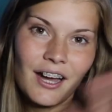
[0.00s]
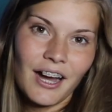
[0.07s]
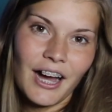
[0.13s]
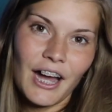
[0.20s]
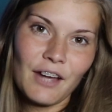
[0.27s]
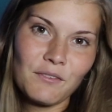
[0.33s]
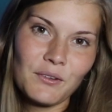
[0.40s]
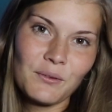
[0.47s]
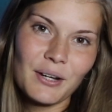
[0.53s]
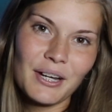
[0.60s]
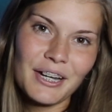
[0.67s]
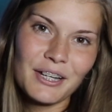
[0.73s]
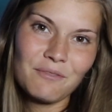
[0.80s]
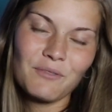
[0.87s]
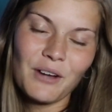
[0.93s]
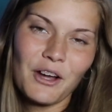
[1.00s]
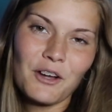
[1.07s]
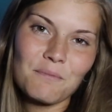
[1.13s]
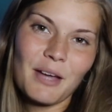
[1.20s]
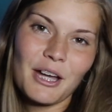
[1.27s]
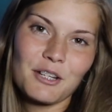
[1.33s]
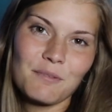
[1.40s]
Hi everyone,
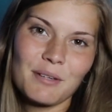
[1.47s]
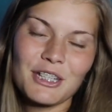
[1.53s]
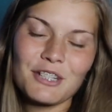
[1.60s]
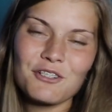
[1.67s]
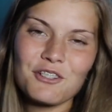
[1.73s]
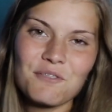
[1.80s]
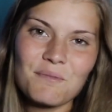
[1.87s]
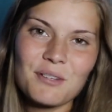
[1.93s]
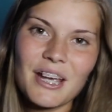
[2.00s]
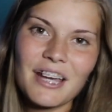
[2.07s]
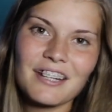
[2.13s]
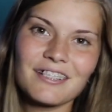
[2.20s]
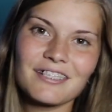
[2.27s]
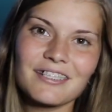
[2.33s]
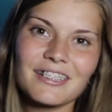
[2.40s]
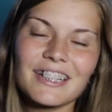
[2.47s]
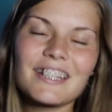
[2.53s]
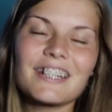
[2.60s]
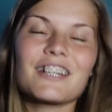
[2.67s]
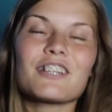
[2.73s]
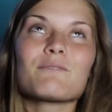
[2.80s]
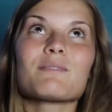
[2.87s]
welcome back to my YouTube channel.
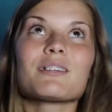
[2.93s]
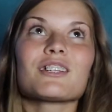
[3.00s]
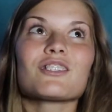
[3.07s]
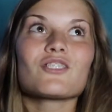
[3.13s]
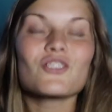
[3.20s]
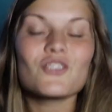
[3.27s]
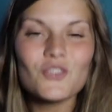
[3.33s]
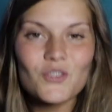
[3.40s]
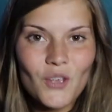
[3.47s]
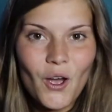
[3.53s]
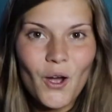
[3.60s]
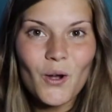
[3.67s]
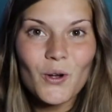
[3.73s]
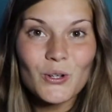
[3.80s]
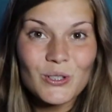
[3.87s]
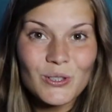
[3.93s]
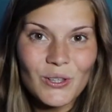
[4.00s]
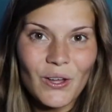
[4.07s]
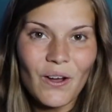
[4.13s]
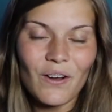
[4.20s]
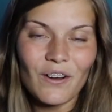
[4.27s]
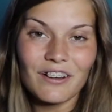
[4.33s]
It has been so
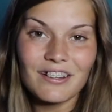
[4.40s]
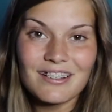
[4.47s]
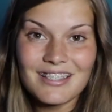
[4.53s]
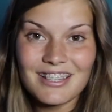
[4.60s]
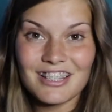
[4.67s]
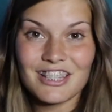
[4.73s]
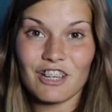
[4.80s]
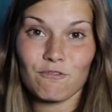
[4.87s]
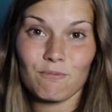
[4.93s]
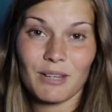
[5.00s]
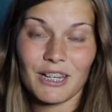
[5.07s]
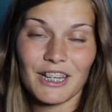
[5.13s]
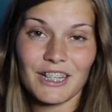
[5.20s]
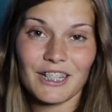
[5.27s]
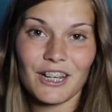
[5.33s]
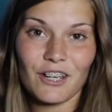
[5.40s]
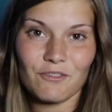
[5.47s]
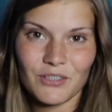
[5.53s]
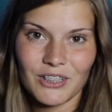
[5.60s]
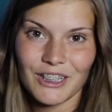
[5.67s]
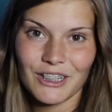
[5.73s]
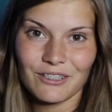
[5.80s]
long since I've made a
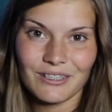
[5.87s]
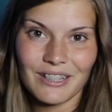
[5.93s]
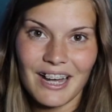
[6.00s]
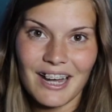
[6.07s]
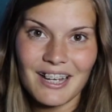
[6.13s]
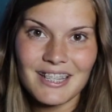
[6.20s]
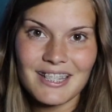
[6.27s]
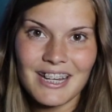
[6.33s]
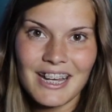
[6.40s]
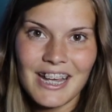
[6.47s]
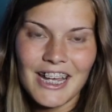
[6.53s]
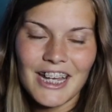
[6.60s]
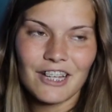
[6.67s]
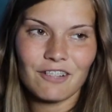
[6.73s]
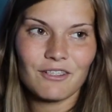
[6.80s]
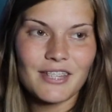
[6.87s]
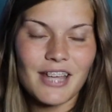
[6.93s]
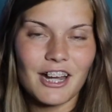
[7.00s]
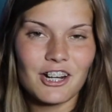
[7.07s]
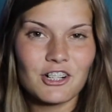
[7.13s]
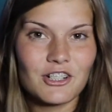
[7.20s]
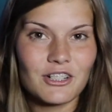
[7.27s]
video last. It was
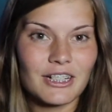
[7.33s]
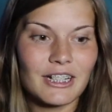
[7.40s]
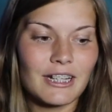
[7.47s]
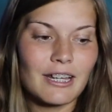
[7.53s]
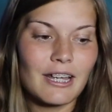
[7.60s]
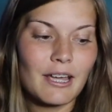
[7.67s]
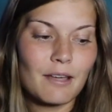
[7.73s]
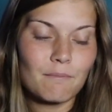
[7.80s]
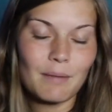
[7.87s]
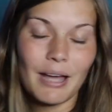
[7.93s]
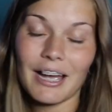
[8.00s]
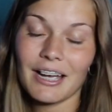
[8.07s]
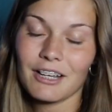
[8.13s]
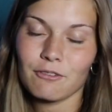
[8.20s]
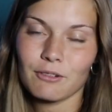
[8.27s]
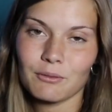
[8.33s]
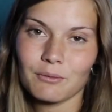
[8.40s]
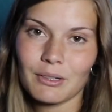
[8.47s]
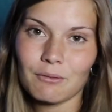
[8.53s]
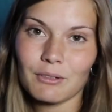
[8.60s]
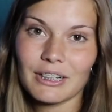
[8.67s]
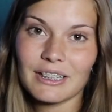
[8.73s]
actually back when
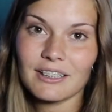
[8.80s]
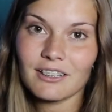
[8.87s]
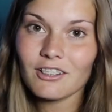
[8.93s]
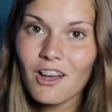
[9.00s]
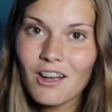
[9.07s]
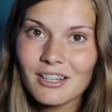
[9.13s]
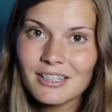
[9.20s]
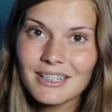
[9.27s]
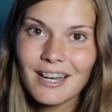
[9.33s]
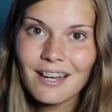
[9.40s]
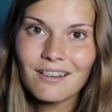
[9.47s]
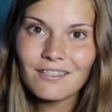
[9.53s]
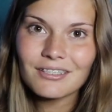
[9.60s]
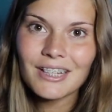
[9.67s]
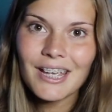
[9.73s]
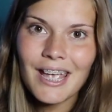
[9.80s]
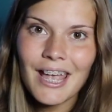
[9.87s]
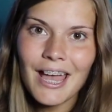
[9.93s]
we were in lockdown